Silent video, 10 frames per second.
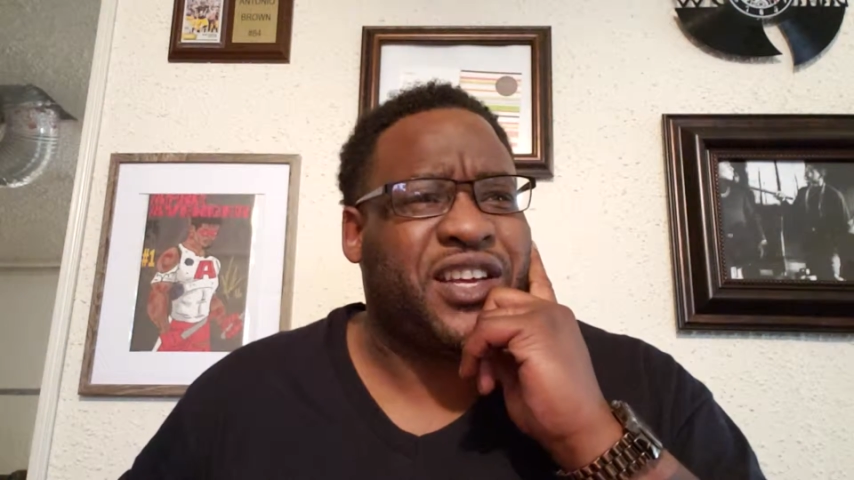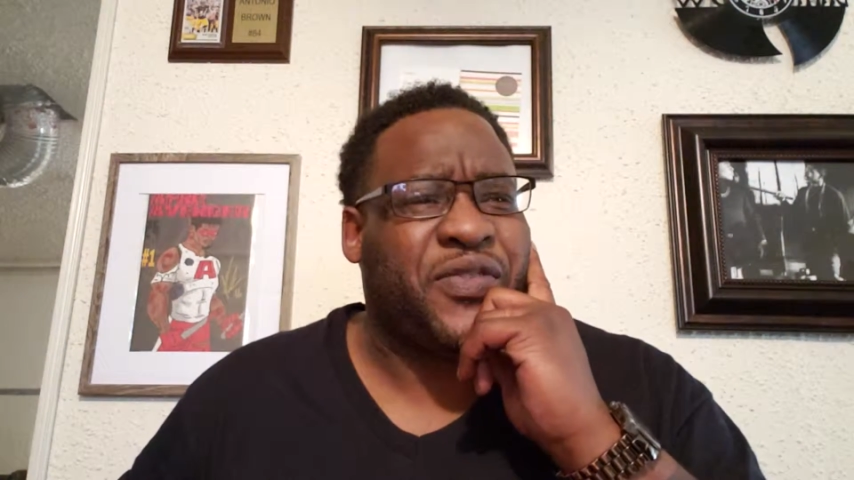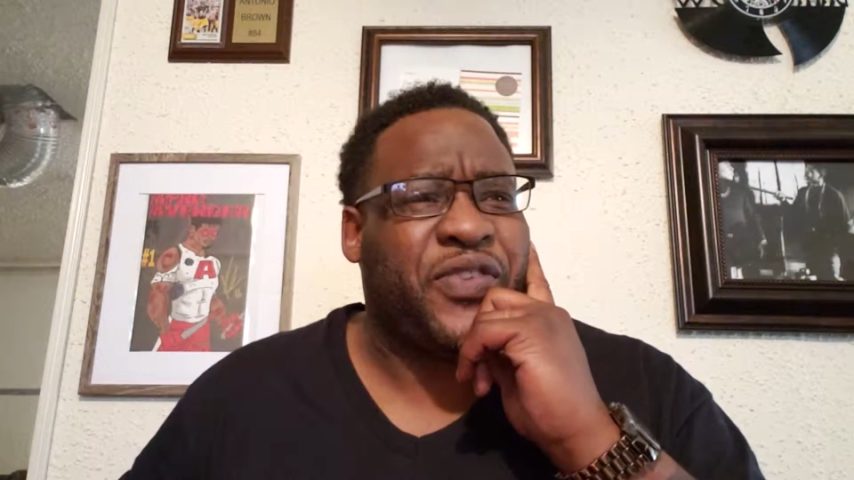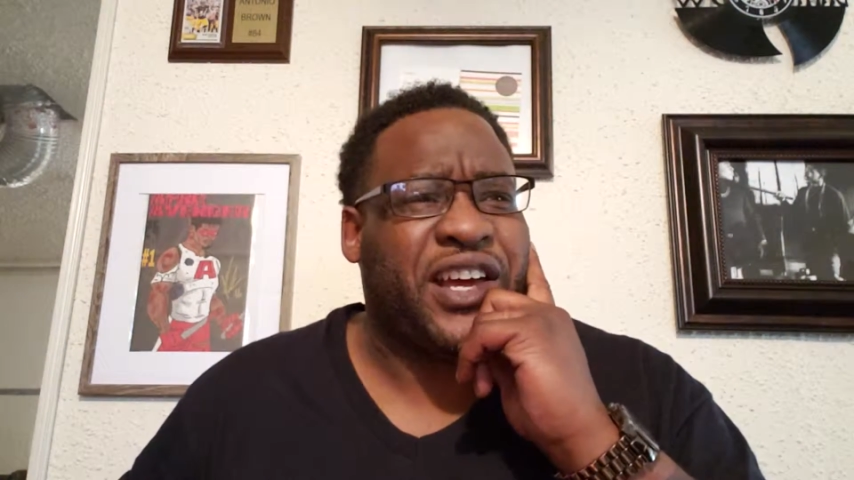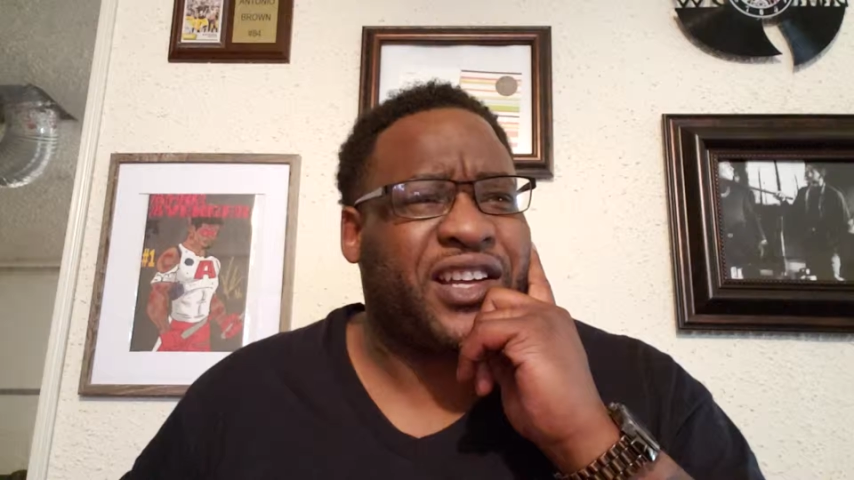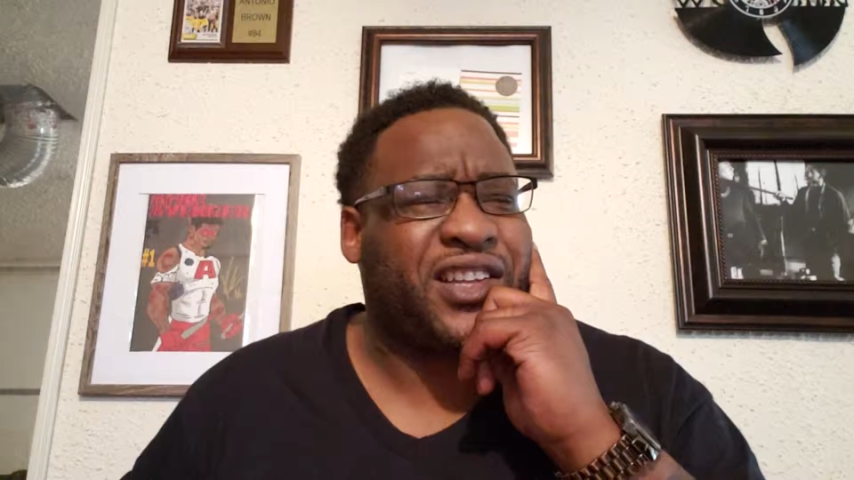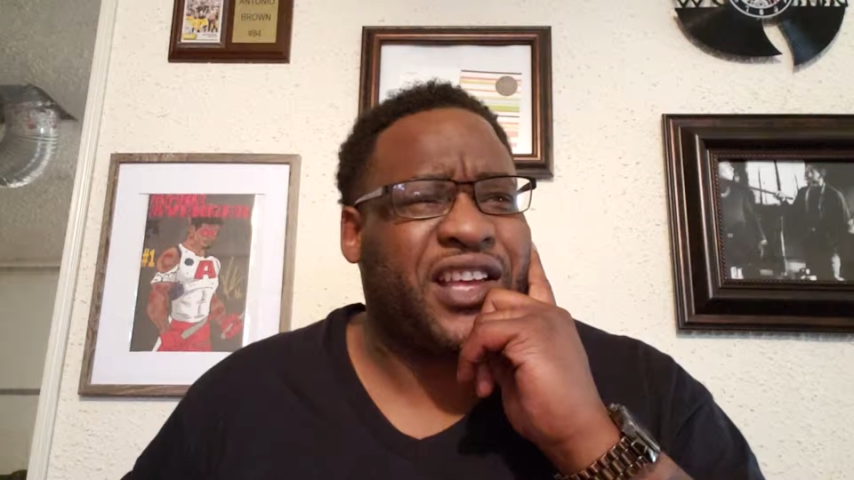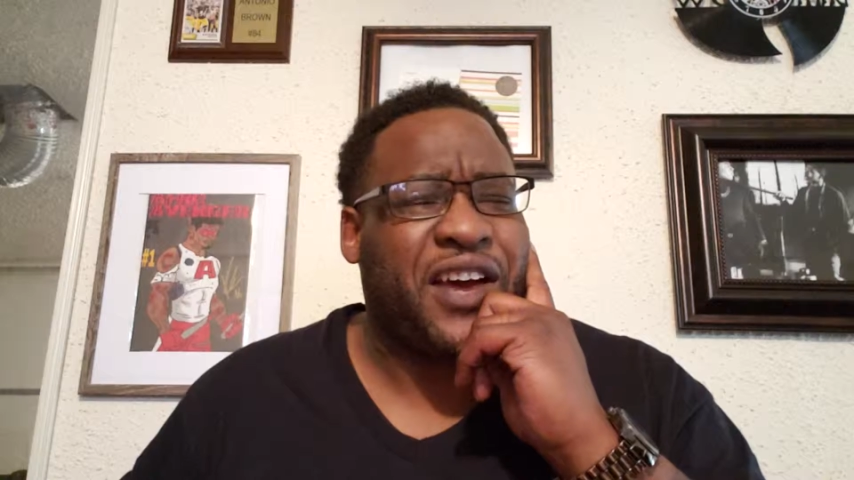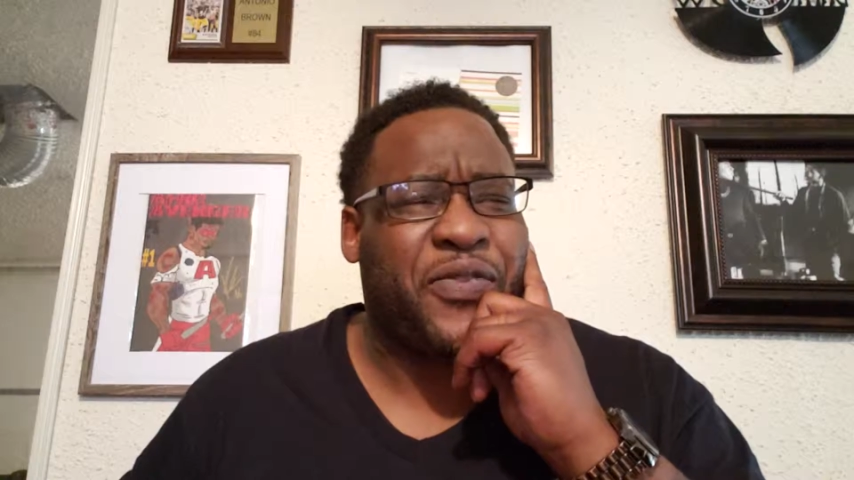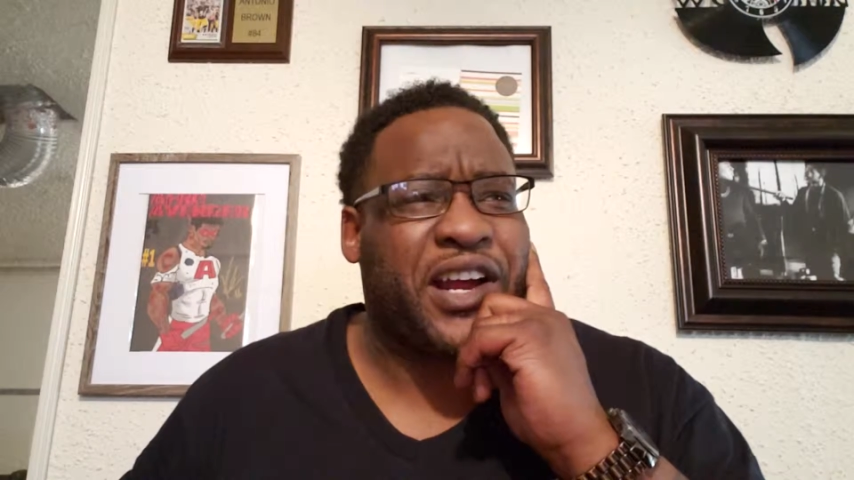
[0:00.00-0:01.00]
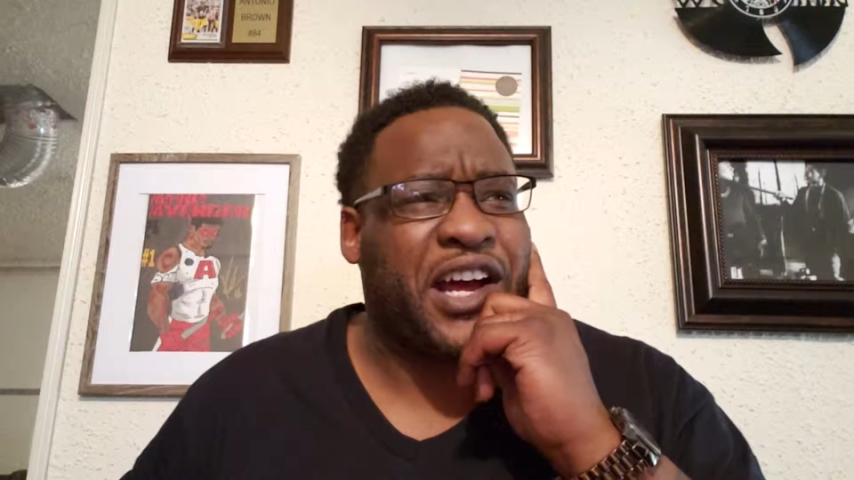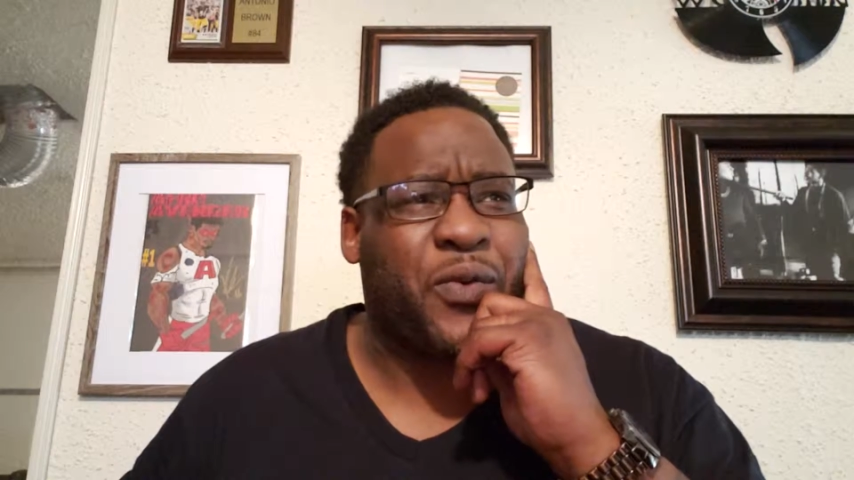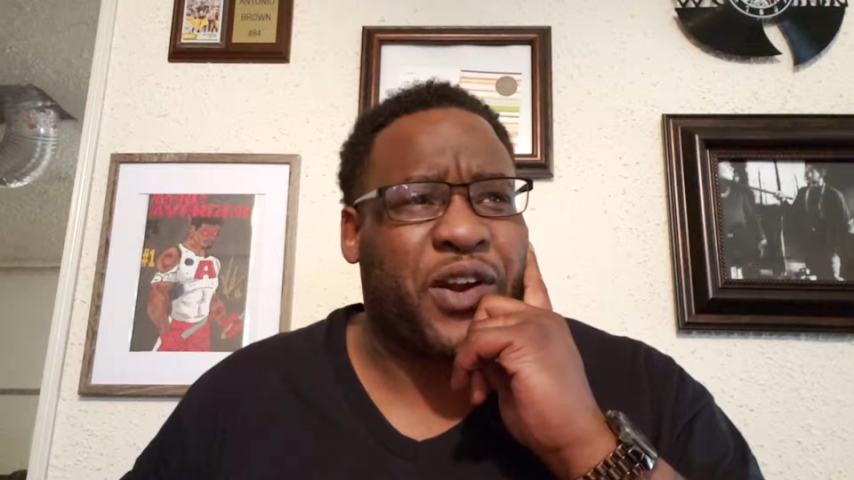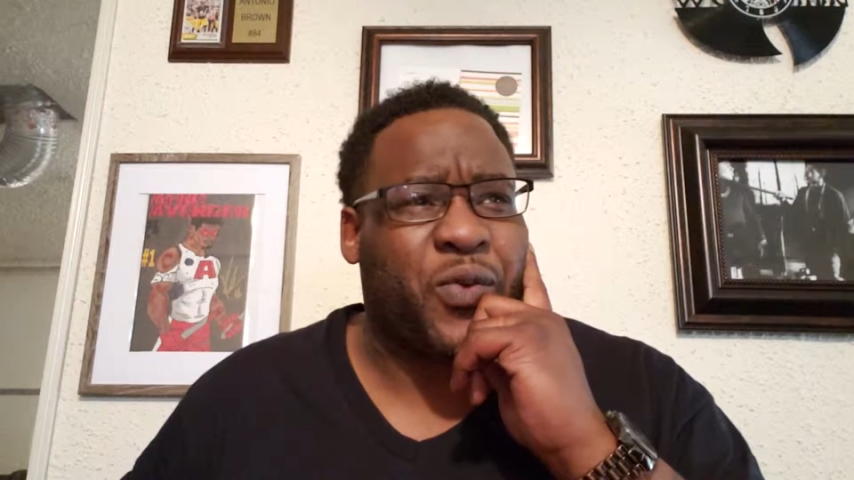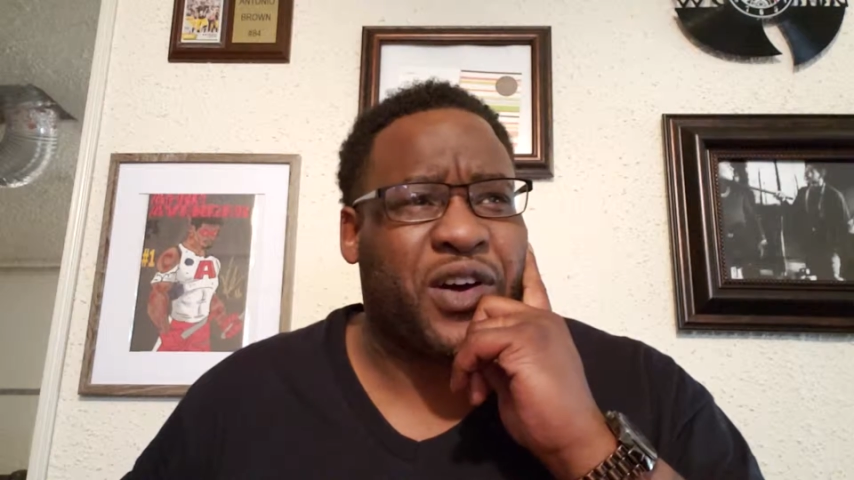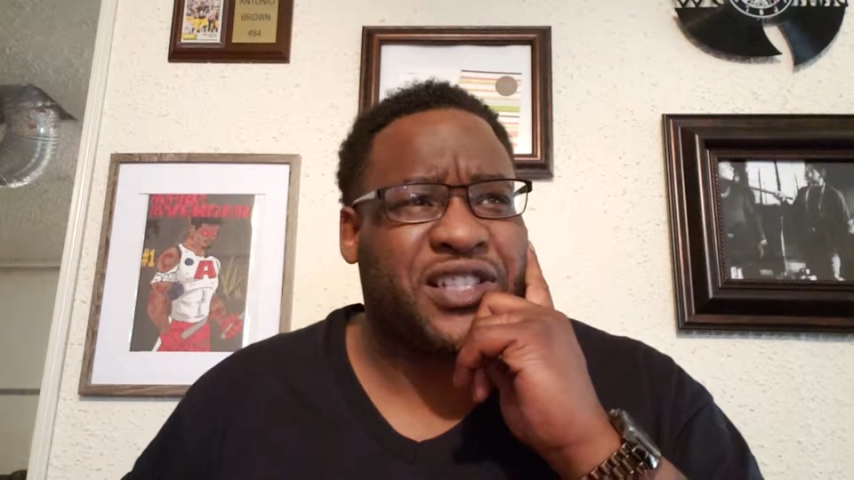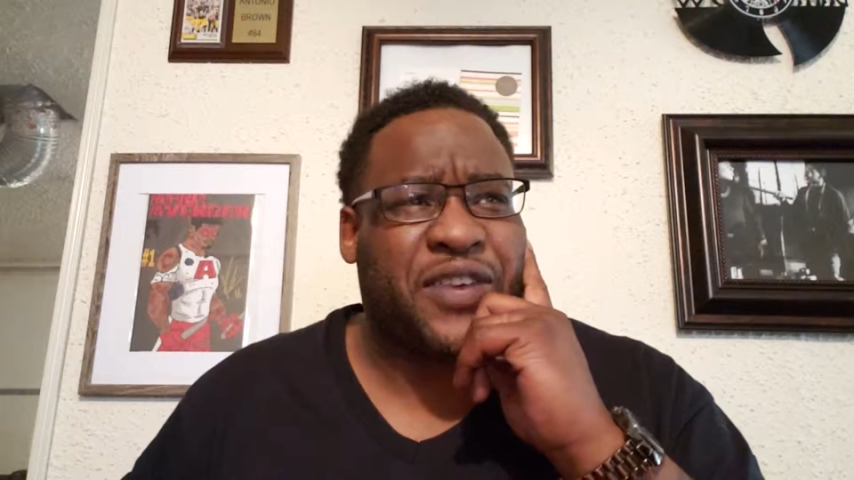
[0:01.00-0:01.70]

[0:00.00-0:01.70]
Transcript: effect, I forgot what it was.